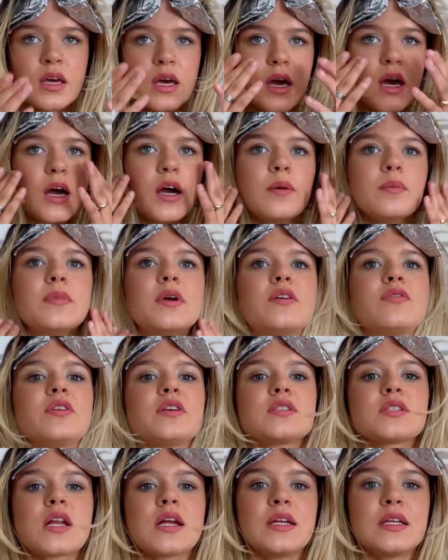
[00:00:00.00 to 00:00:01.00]
If it's
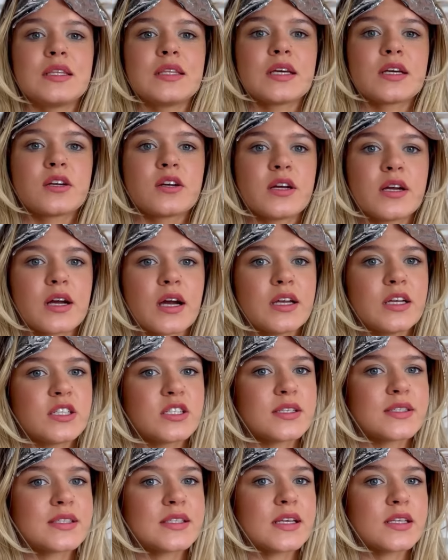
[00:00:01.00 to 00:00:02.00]
slightly thicker, it kind of
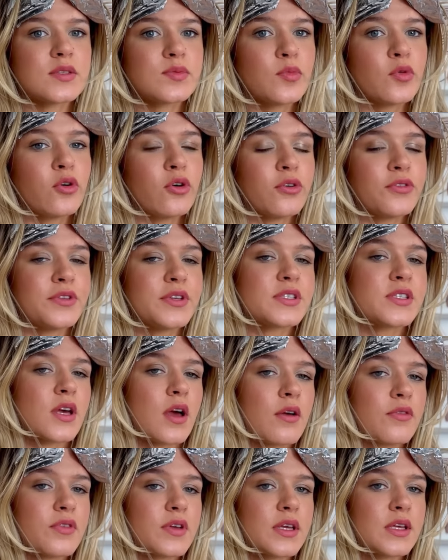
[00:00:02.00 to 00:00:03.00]
just sits more on the
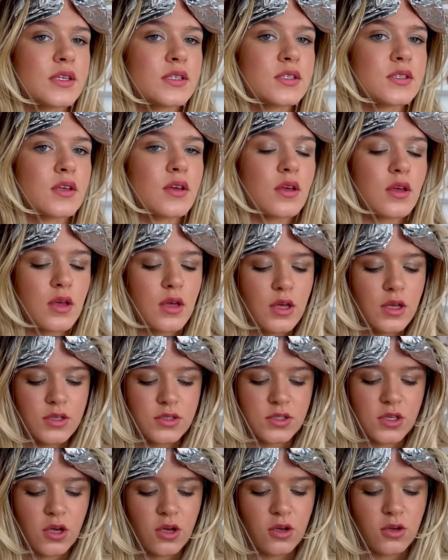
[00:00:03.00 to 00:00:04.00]
surface.
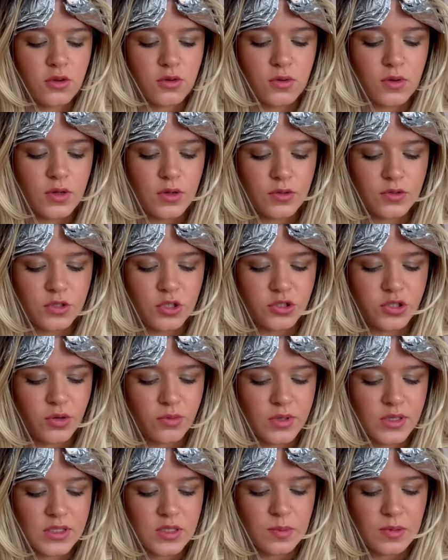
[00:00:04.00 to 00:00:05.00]
So you don't
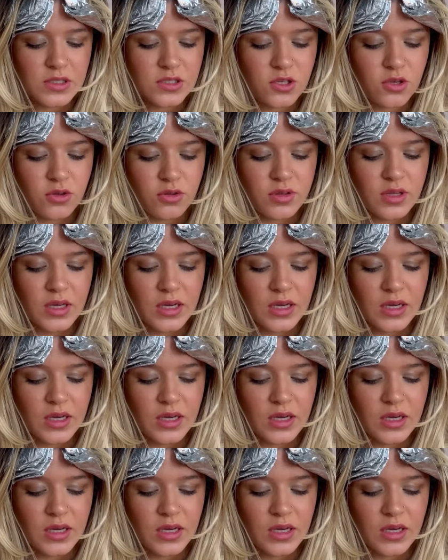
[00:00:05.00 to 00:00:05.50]
want it to be too thick